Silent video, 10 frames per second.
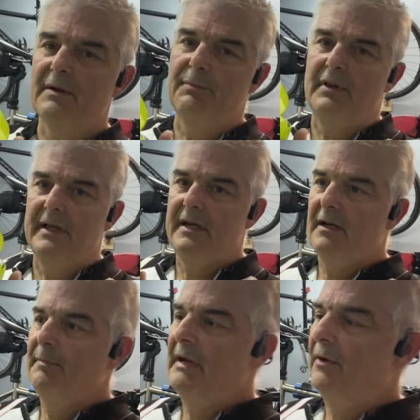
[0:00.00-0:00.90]
complaint
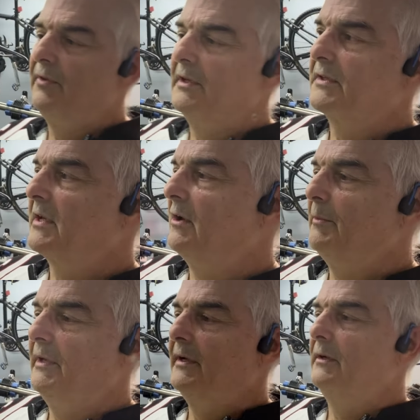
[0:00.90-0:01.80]
about this
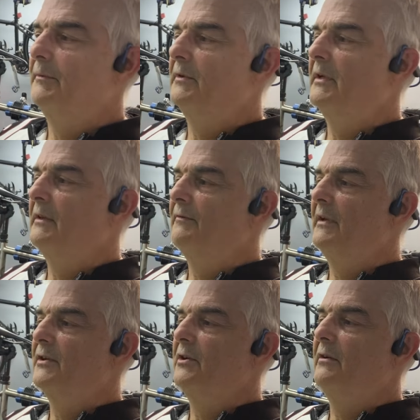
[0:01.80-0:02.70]
helmet, here, take the
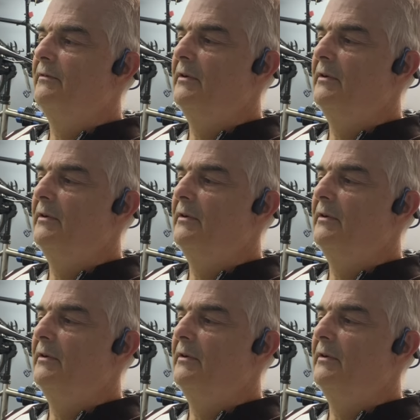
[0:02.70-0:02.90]
off,